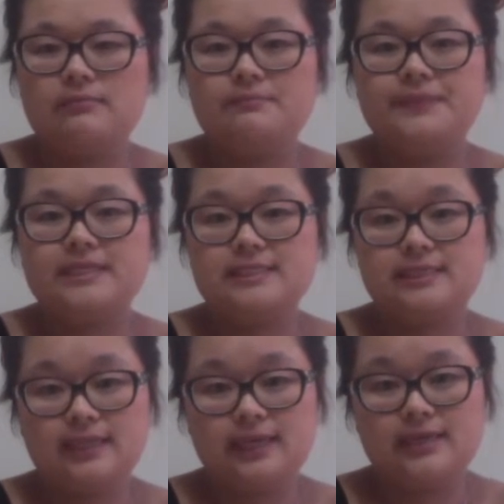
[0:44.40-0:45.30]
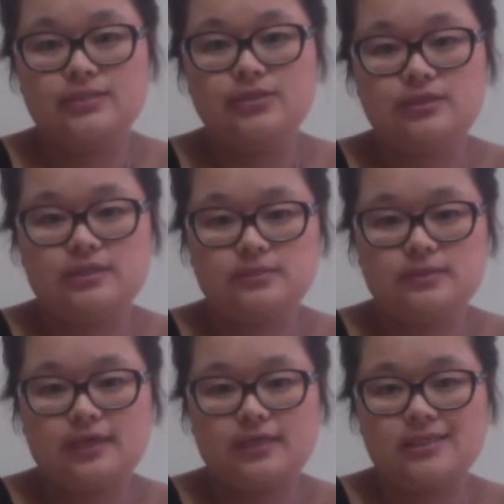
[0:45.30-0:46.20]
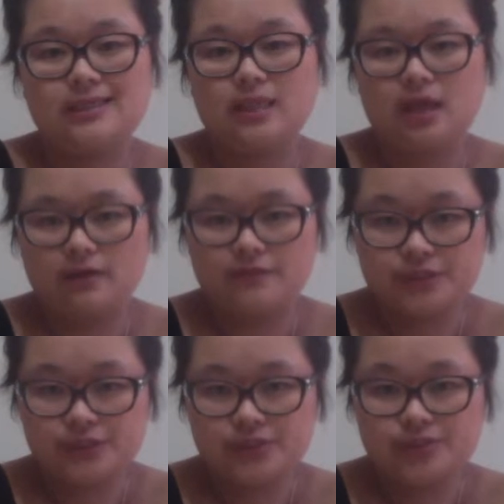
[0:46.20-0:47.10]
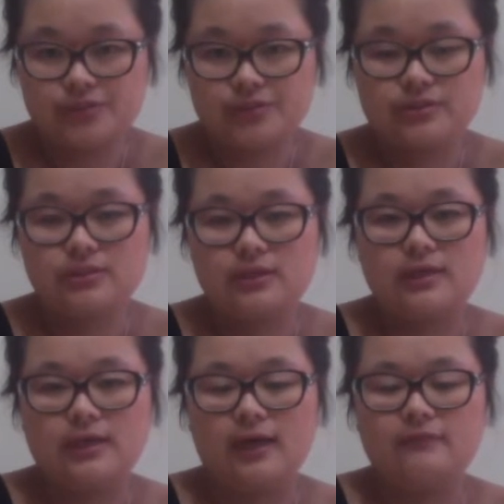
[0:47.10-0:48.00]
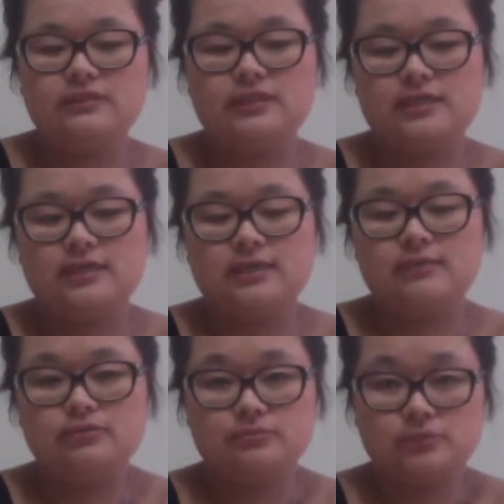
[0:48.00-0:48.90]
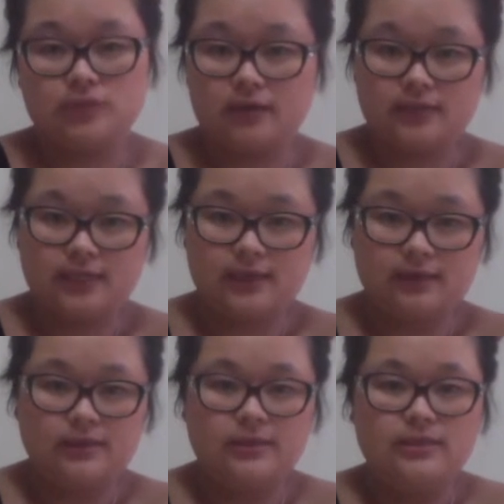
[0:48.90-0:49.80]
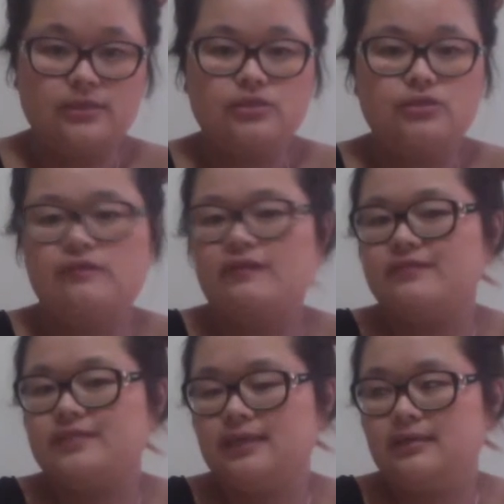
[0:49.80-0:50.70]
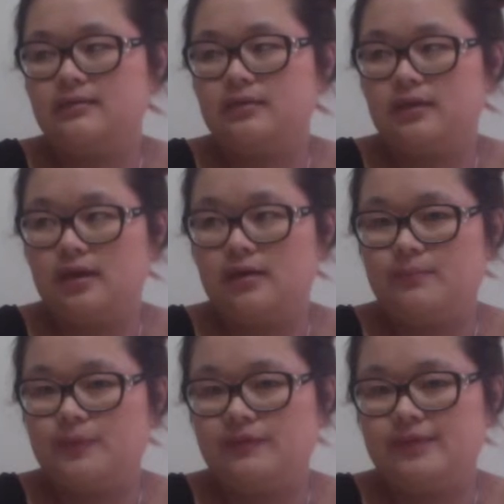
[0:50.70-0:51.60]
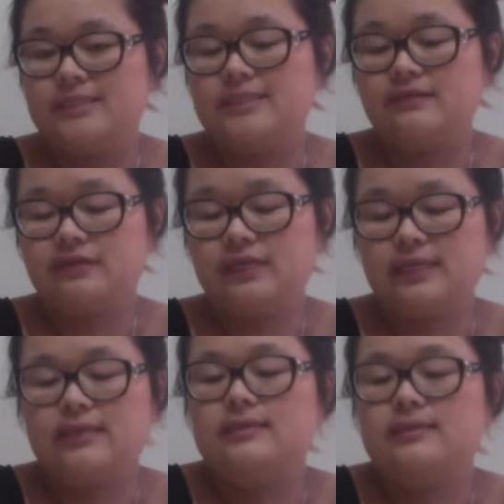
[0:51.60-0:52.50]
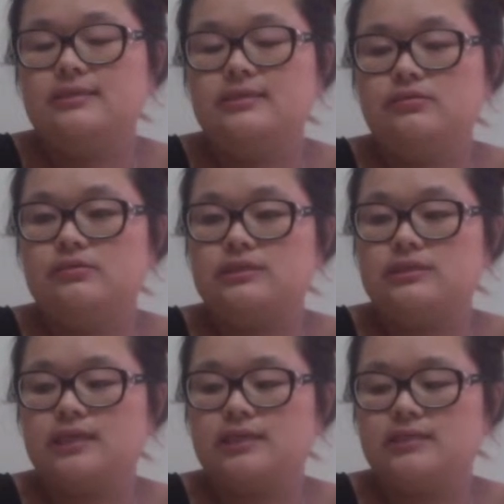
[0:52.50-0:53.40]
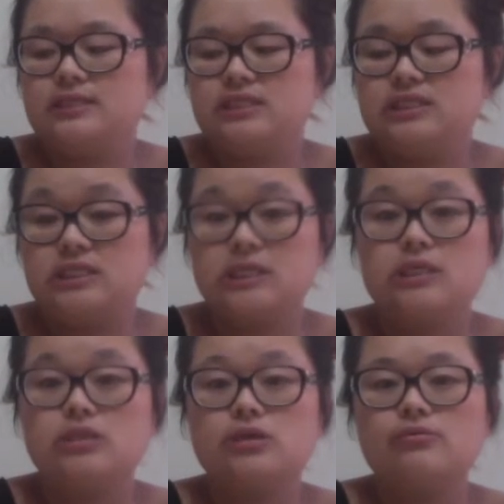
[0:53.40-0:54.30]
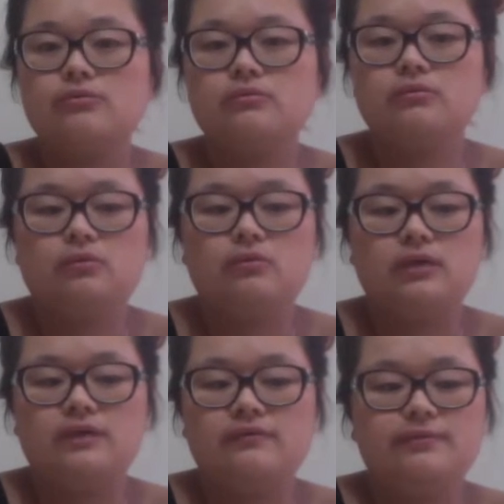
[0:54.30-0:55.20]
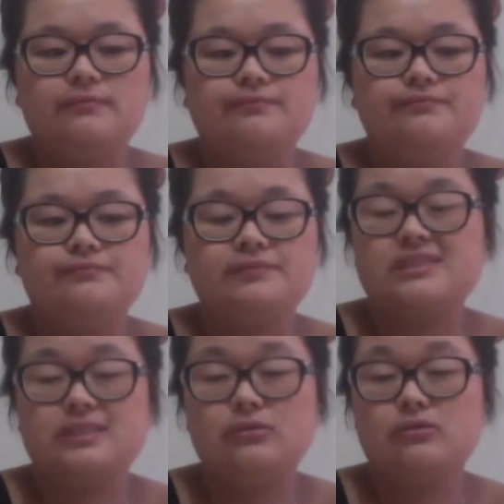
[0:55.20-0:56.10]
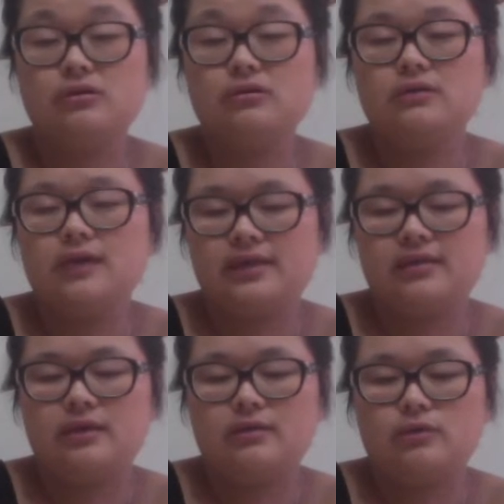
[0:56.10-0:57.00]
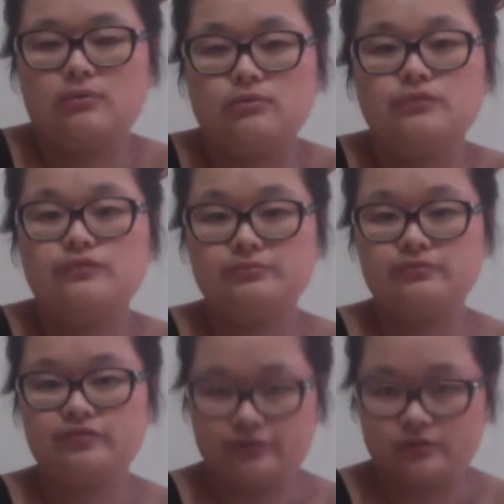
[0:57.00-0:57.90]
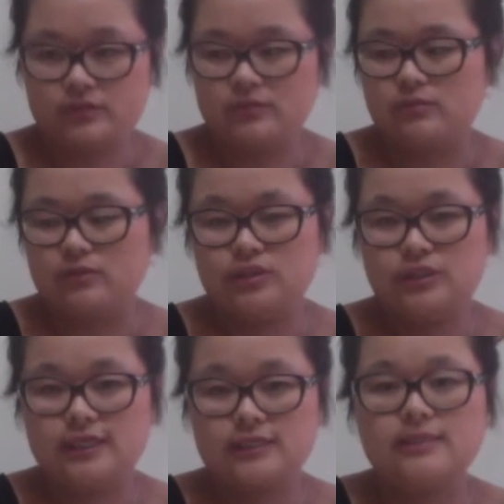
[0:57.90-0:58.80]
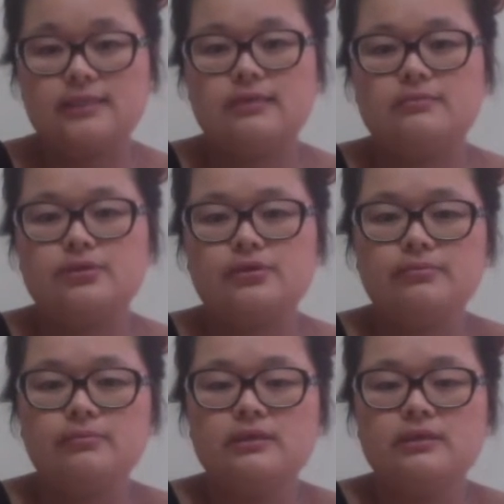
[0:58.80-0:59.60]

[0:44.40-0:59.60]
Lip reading: that's in the air. So this one I actually love to use after Hannah comes from childcare. So if I've seen if there's sniffly kids or just kids just sick in general, or even sick or not, I think I'll diffuse it once she actually comes home,